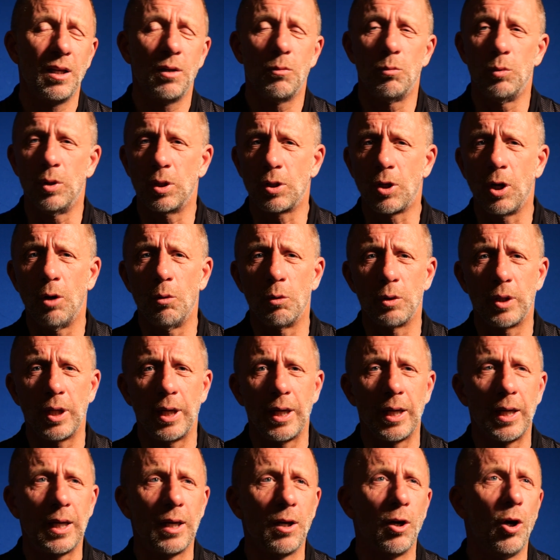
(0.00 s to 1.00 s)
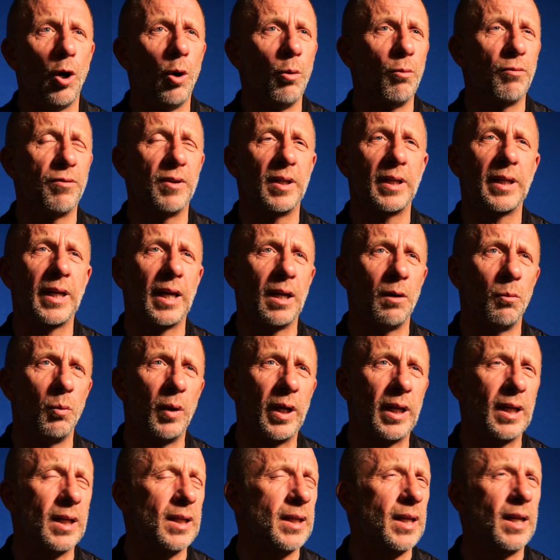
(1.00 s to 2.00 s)
We'll go there, hopefully get a
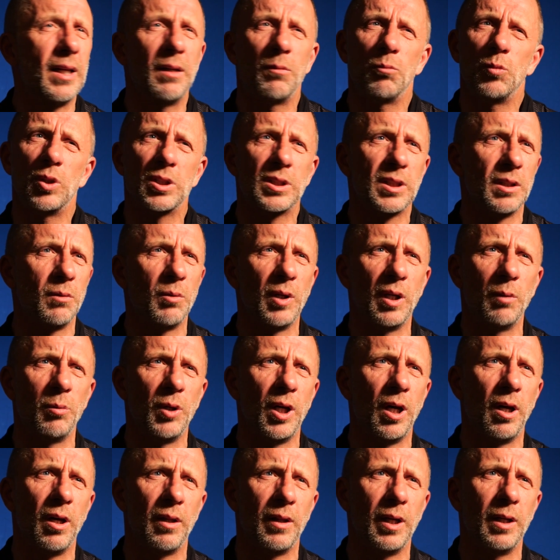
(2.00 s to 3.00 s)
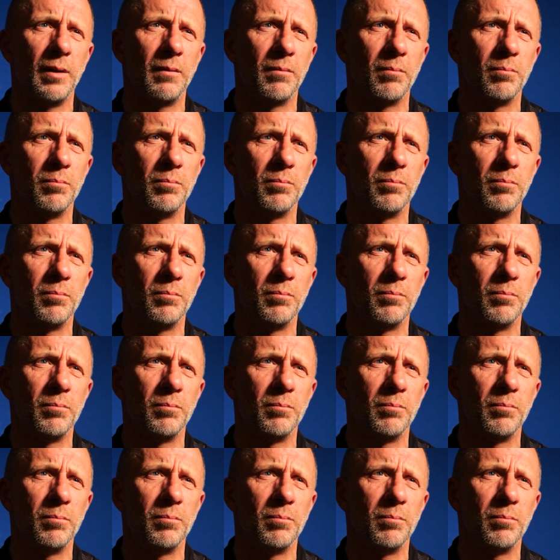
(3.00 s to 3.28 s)
win, and then we'll see where we are then.